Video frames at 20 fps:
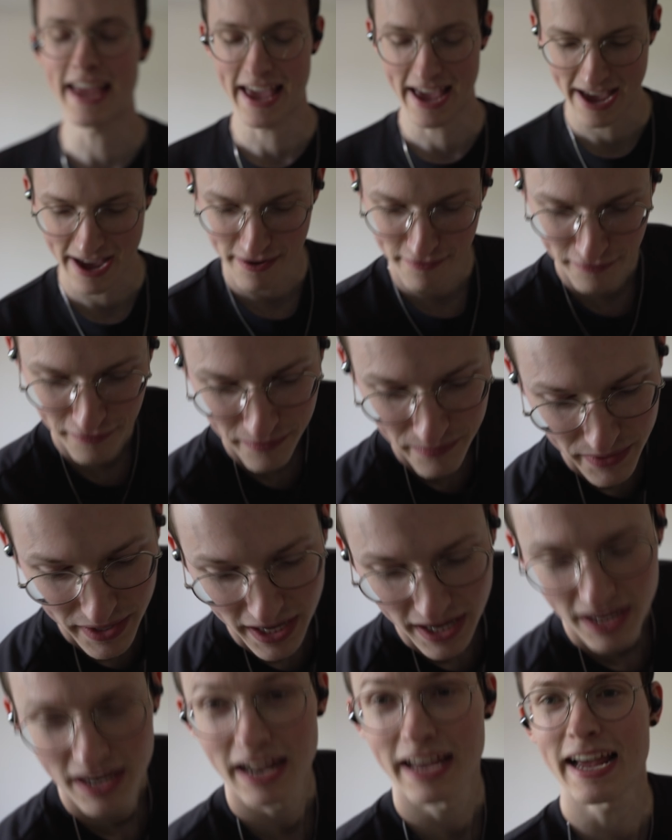have,
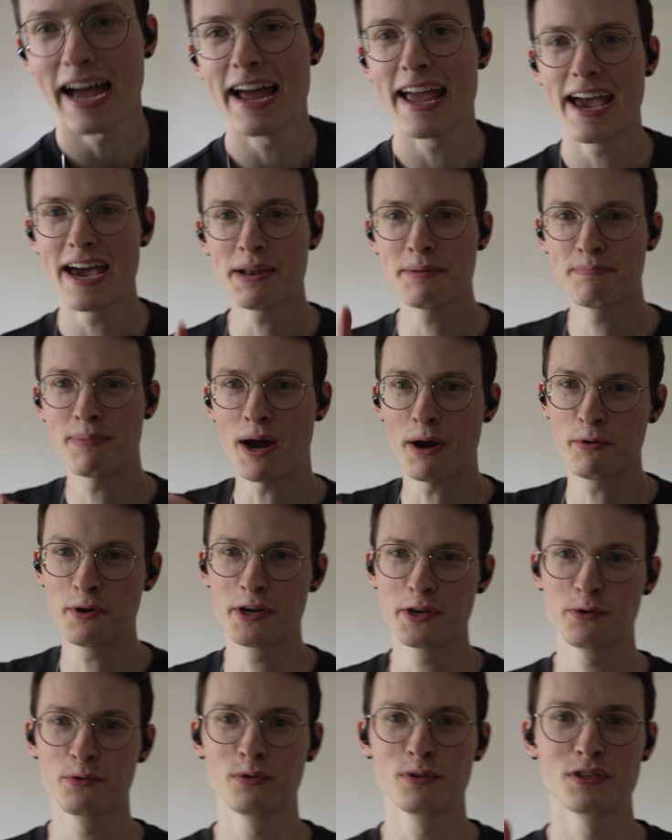like I had power
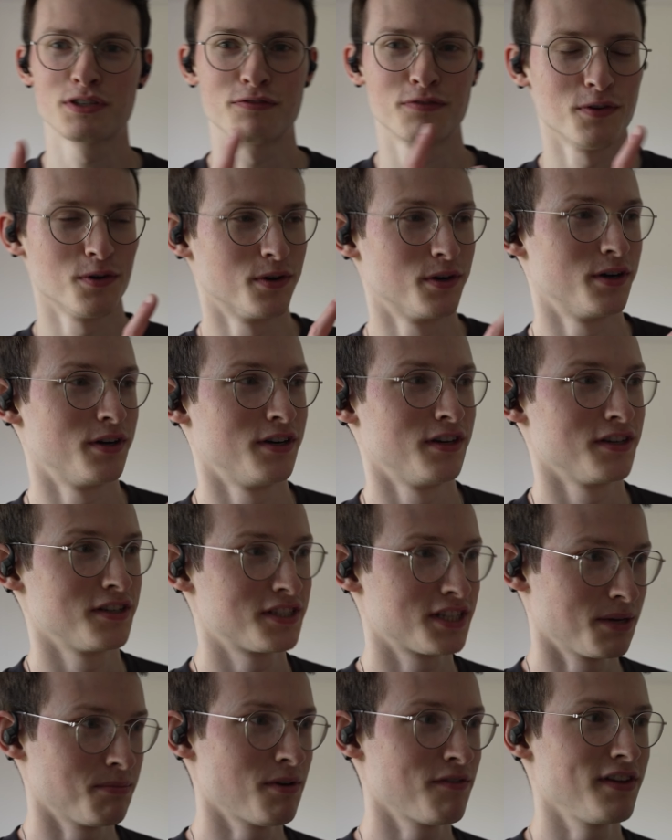tools for
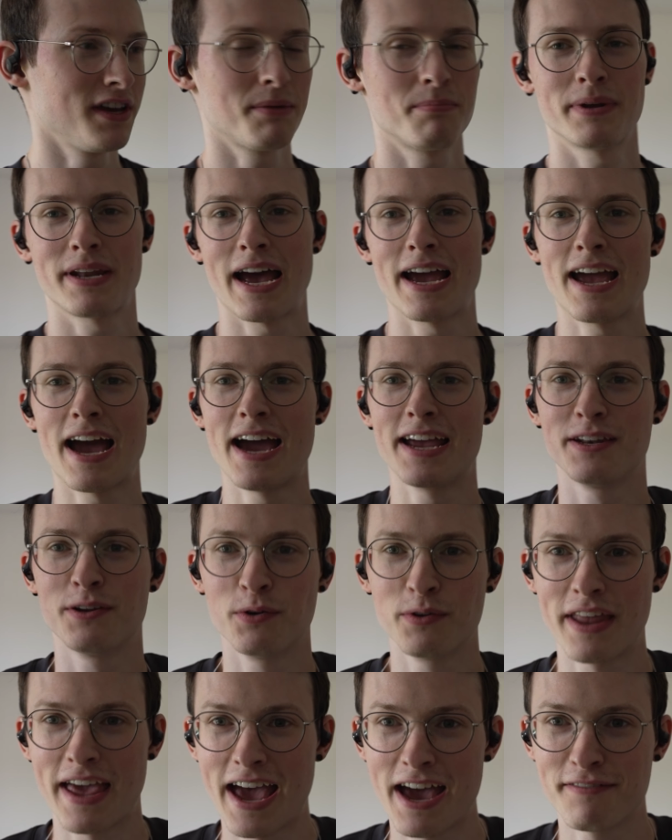some of it, but I
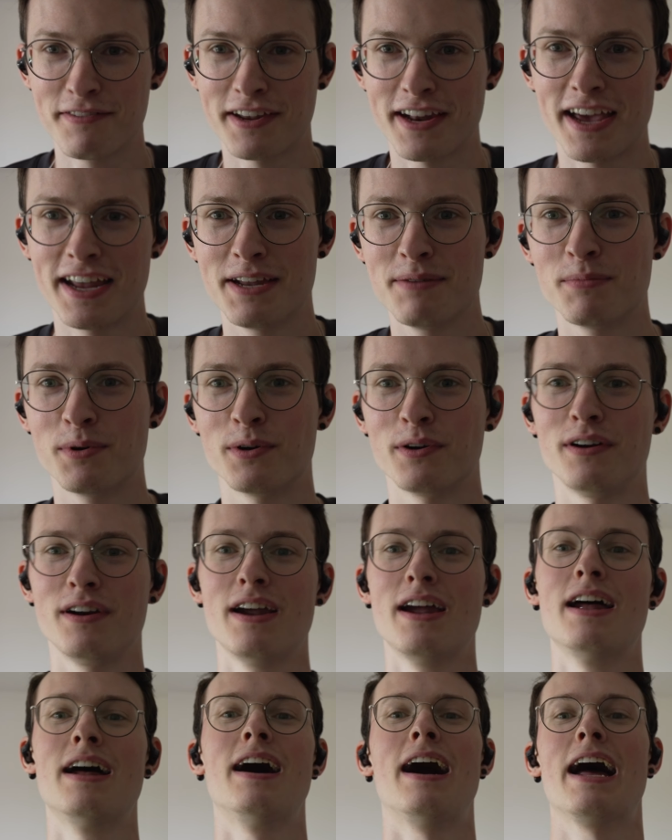don't have it
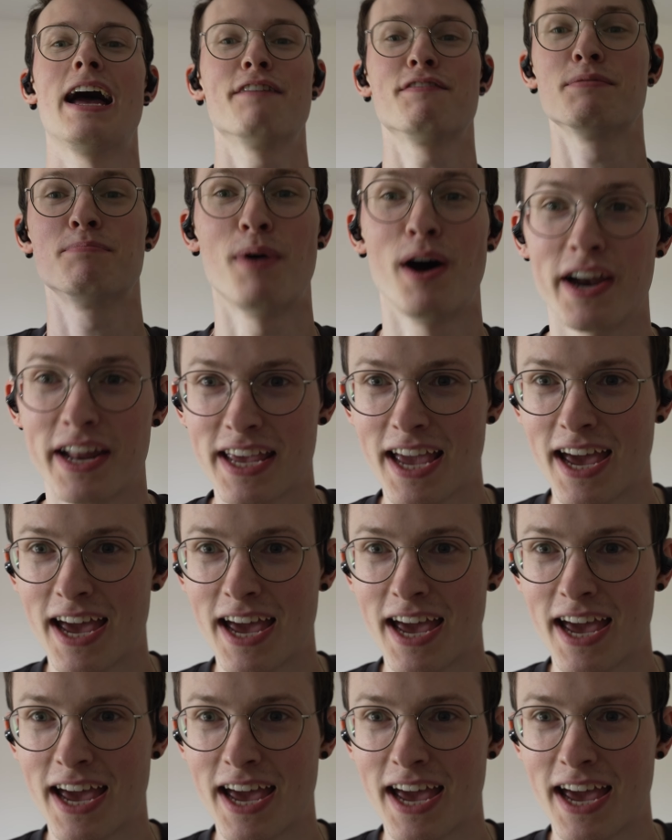anymore. I haven't bought it